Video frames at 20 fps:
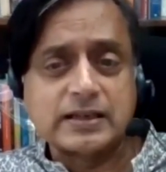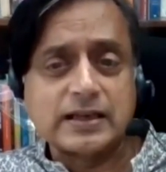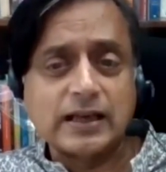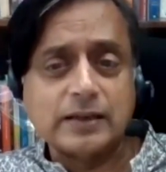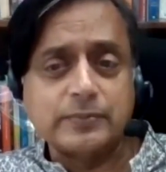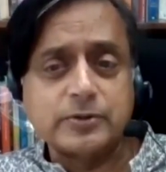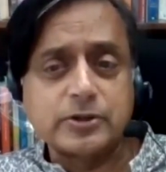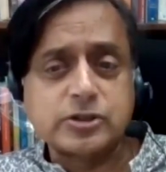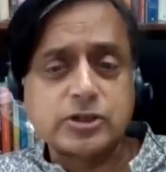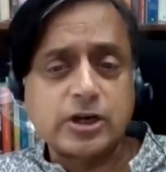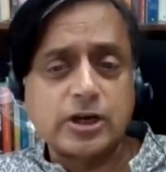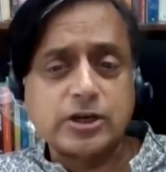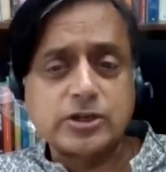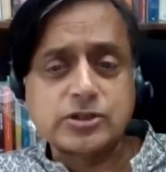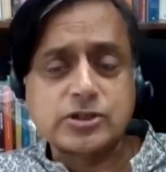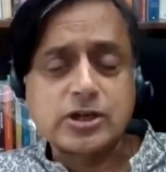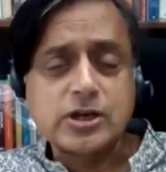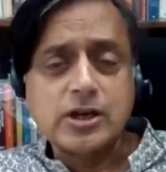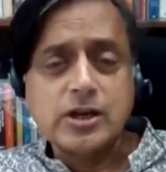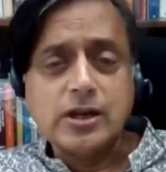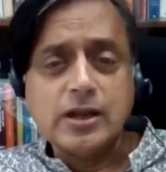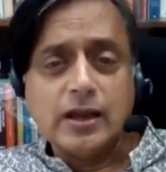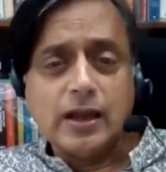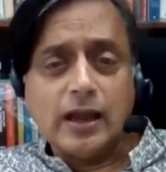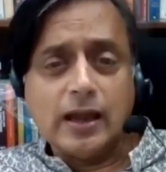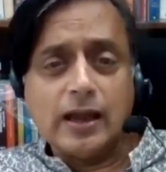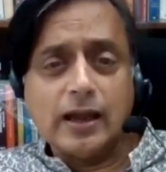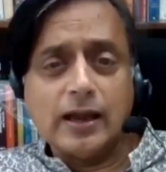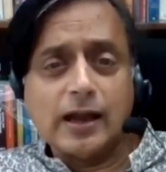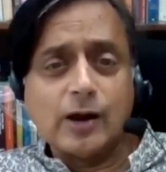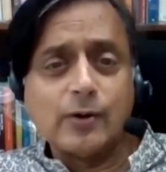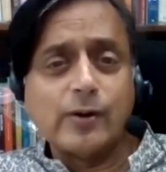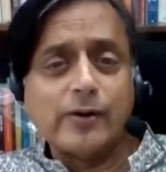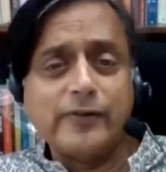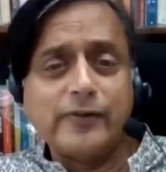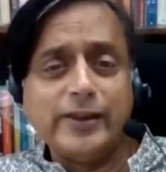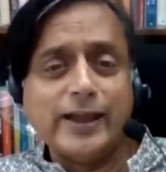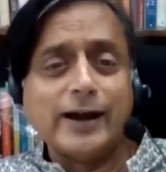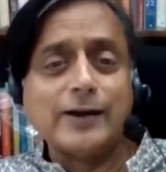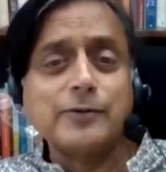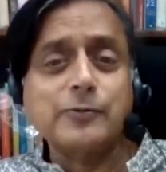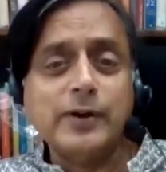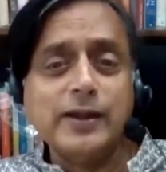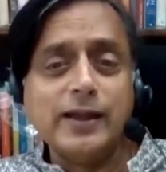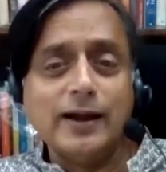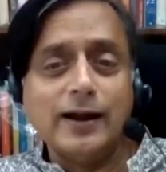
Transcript: climate change, however young we